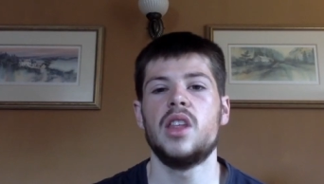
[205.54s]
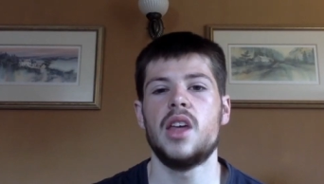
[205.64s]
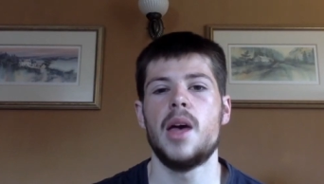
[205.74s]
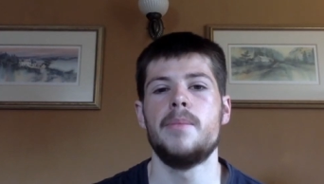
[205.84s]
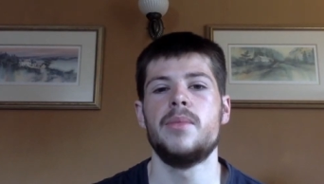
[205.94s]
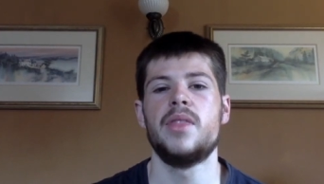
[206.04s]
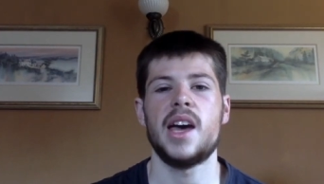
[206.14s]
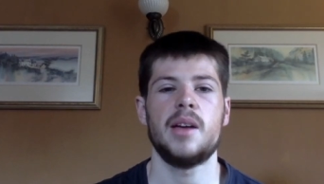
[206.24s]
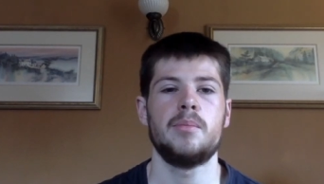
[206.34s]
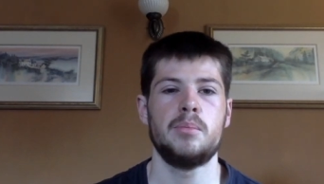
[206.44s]
um,
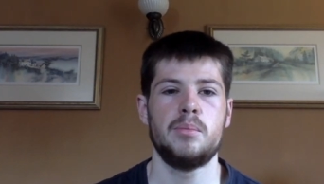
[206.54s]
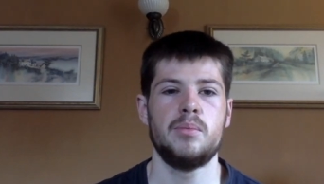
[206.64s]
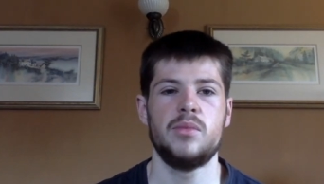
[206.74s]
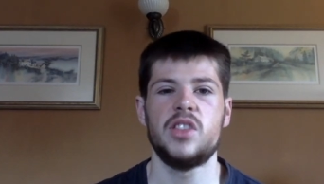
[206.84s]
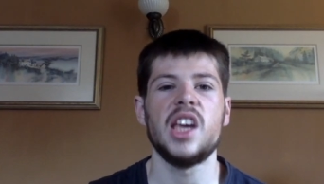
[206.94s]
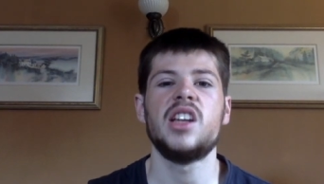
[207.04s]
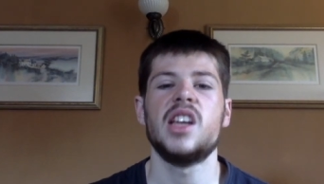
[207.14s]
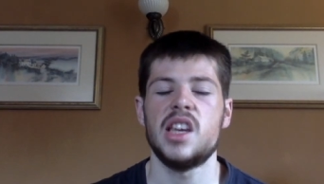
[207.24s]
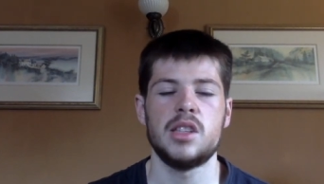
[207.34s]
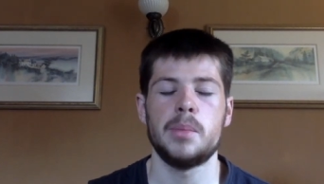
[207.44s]
that data
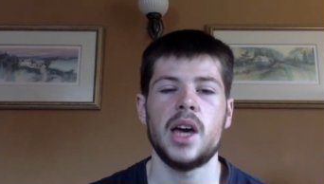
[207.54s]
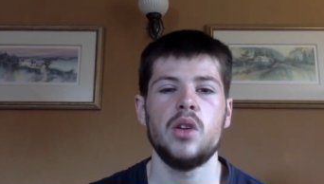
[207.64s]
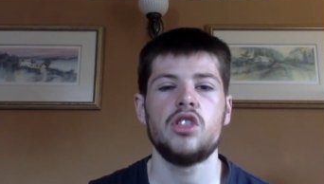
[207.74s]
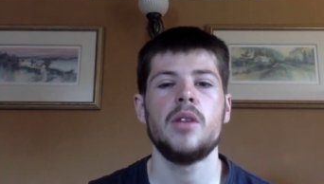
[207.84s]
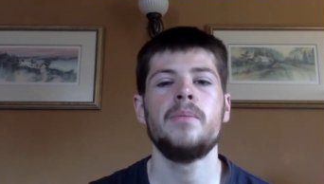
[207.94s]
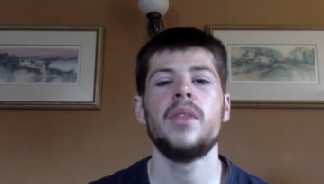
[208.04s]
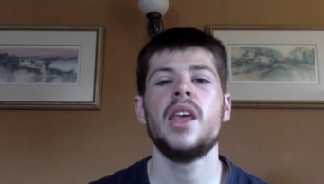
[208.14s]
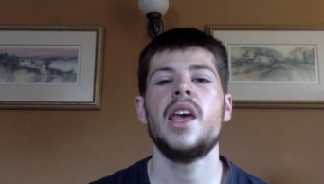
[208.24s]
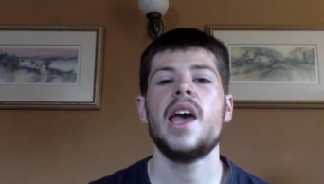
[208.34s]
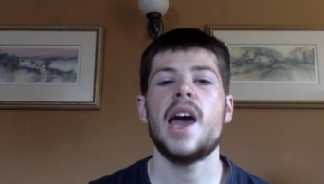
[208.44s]
is about.
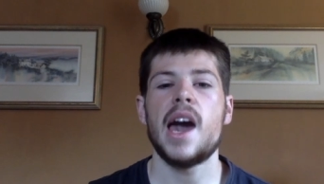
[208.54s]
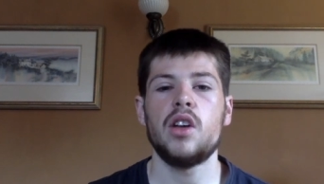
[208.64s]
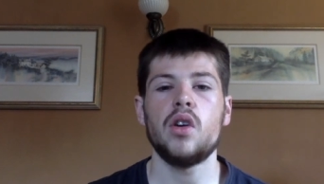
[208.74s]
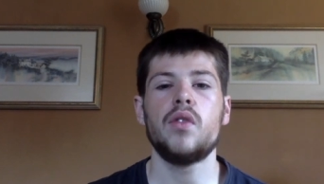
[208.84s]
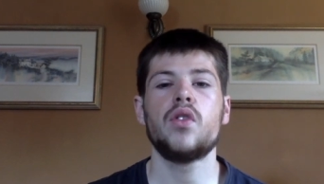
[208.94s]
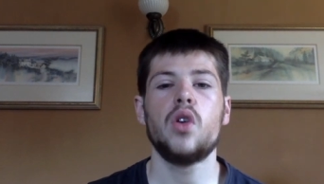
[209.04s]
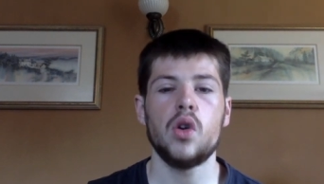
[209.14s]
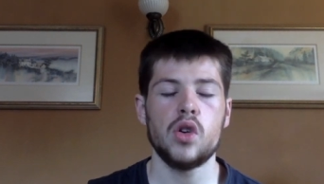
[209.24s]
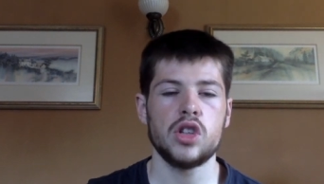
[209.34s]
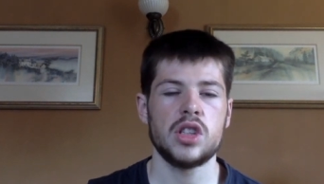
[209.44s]
And of
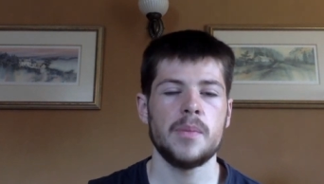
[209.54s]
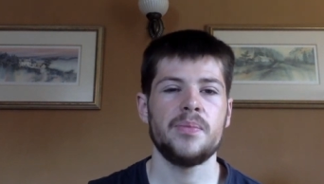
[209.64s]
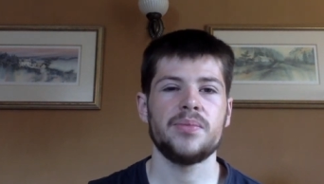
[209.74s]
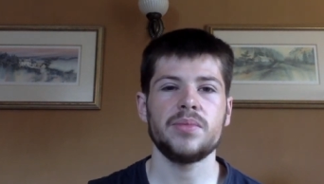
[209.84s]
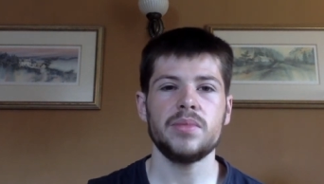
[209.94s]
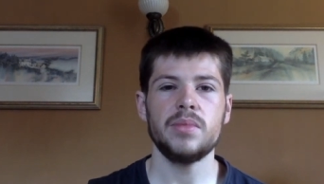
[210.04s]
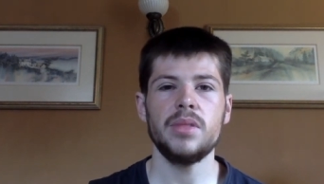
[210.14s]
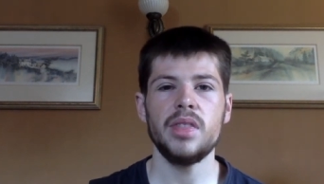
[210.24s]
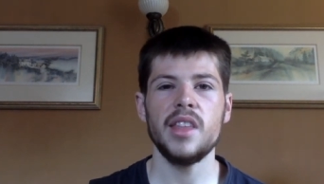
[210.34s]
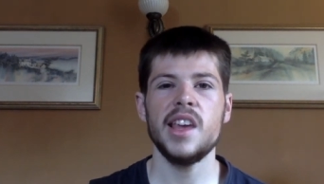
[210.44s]
course,
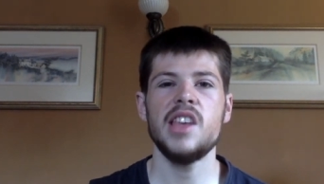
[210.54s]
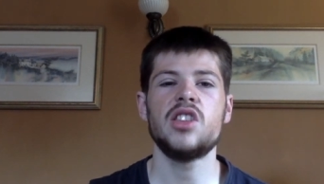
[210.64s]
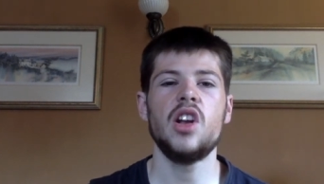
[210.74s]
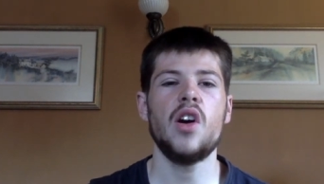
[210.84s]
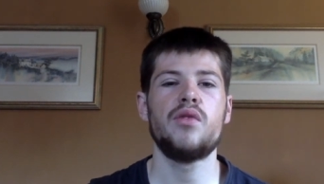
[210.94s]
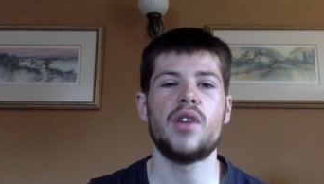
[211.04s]
it's a lot of